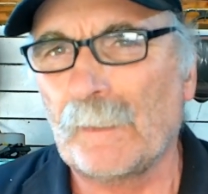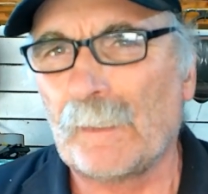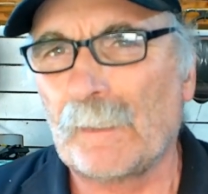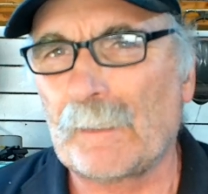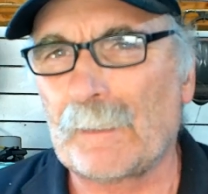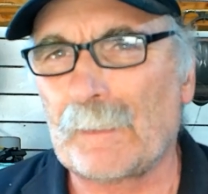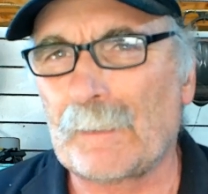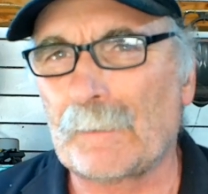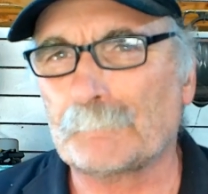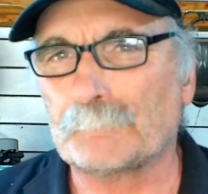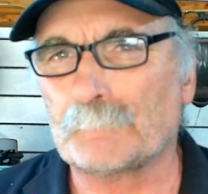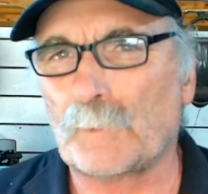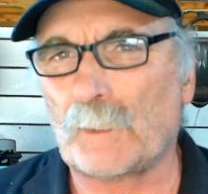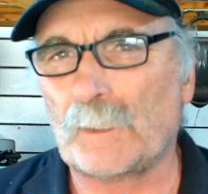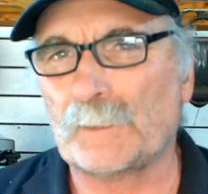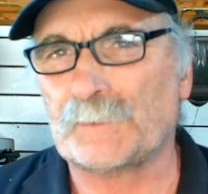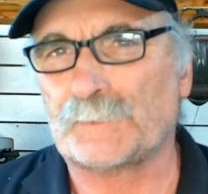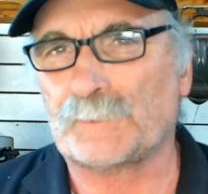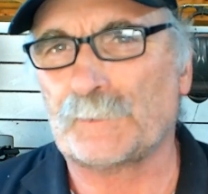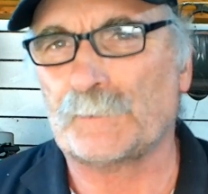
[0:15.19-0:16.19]

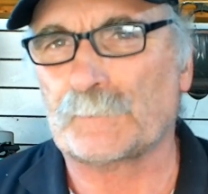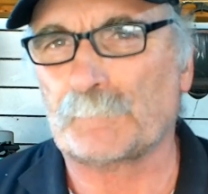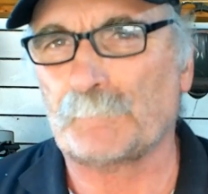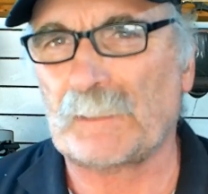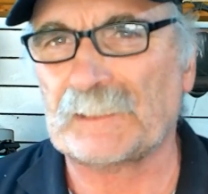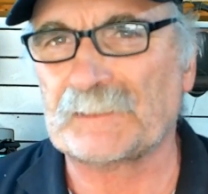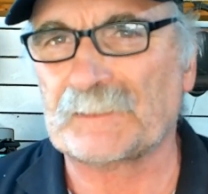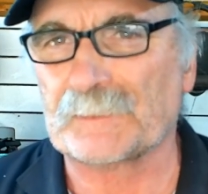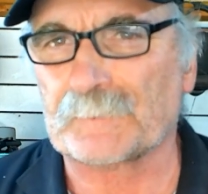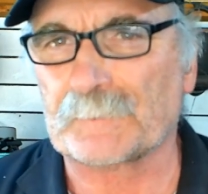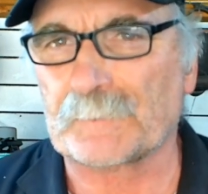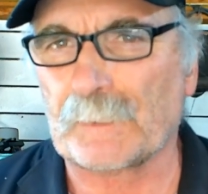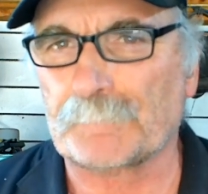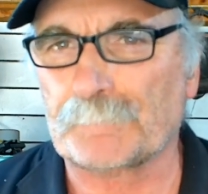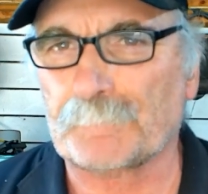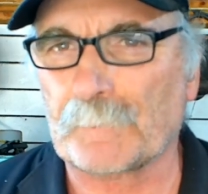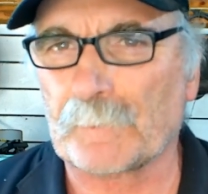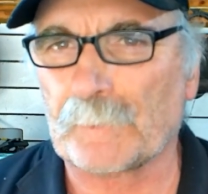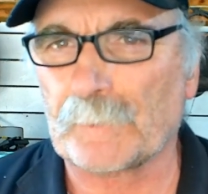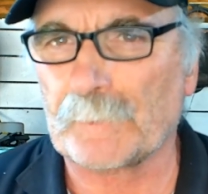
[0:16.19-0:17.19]
I just use basic
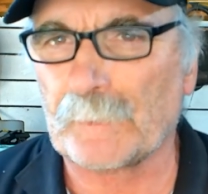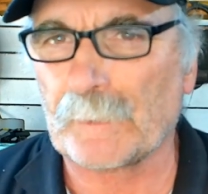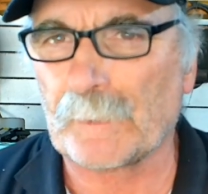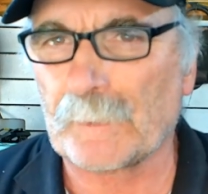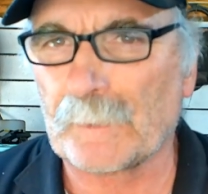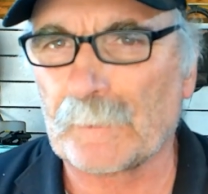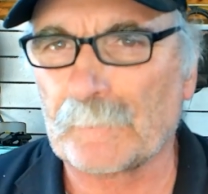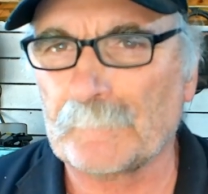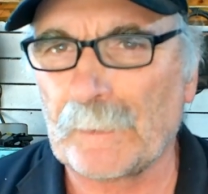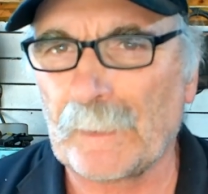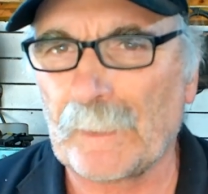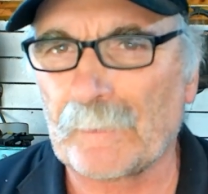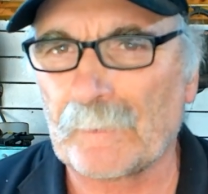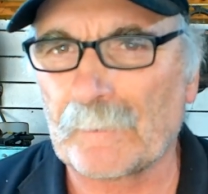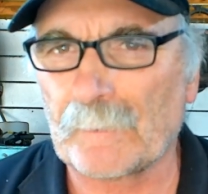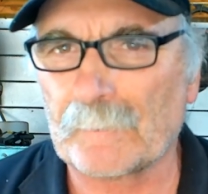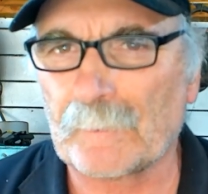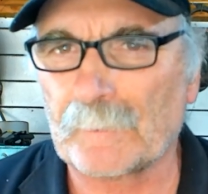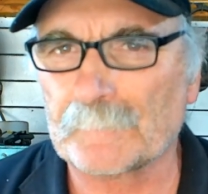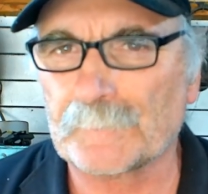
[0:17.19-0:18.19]
stuff really,
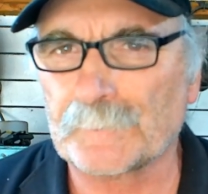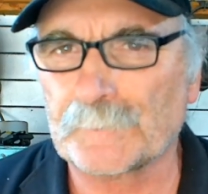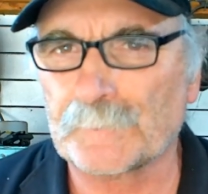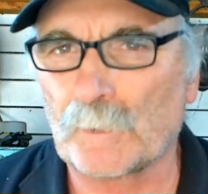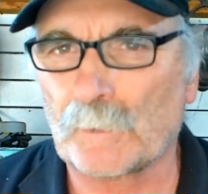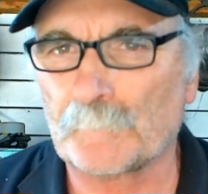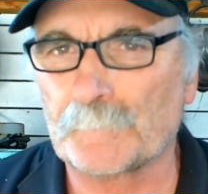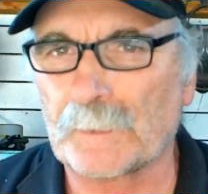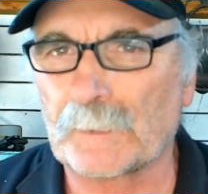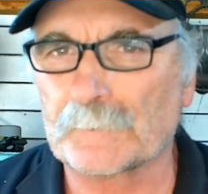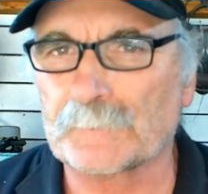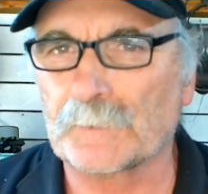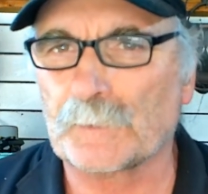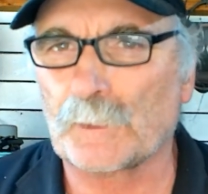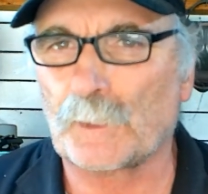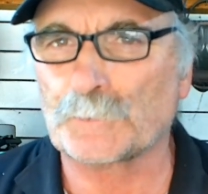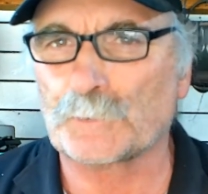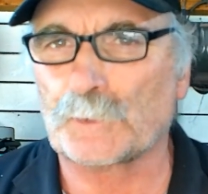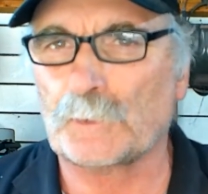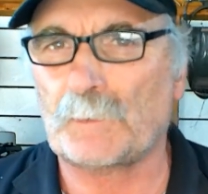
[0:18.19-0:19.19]
anything that does the job that doesn't
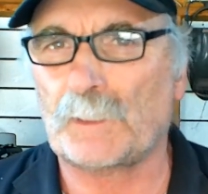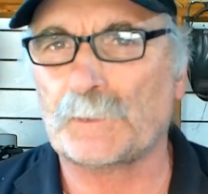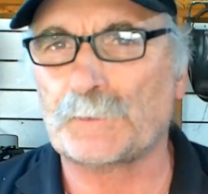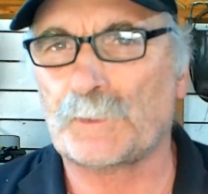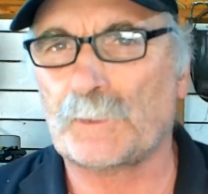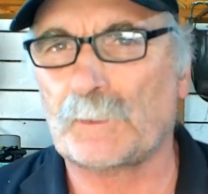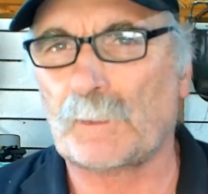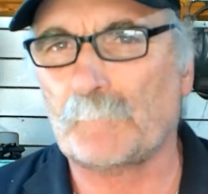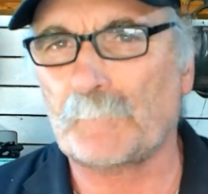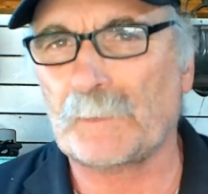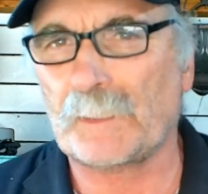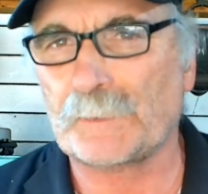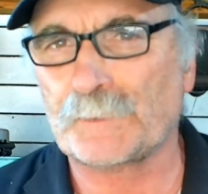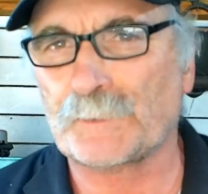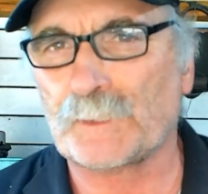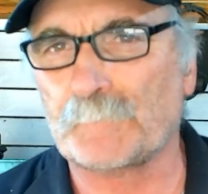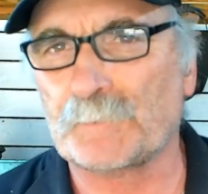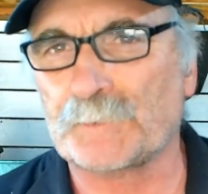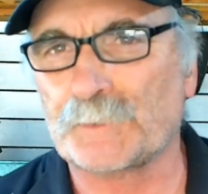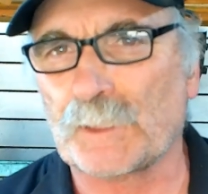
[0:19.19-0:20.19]
cost too much, you know me,
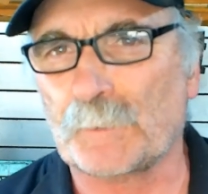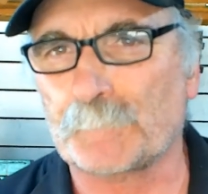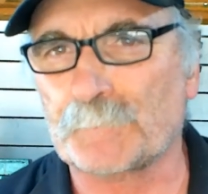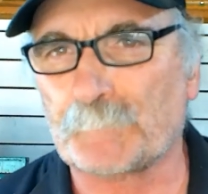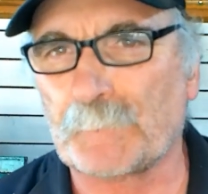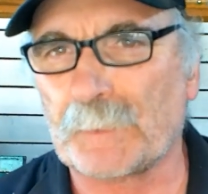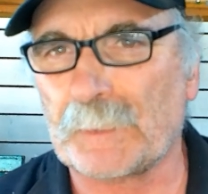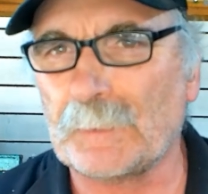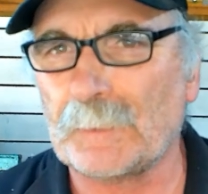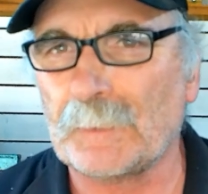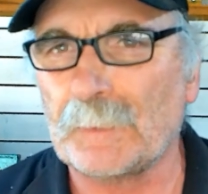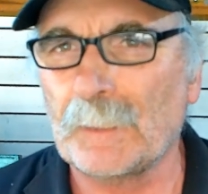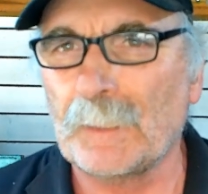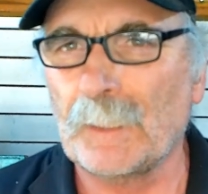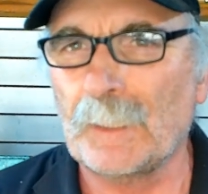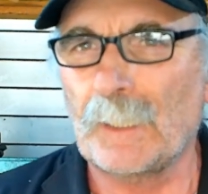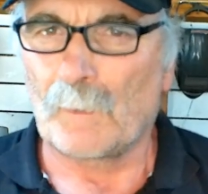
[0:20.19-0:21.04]
cheapest chips Pete.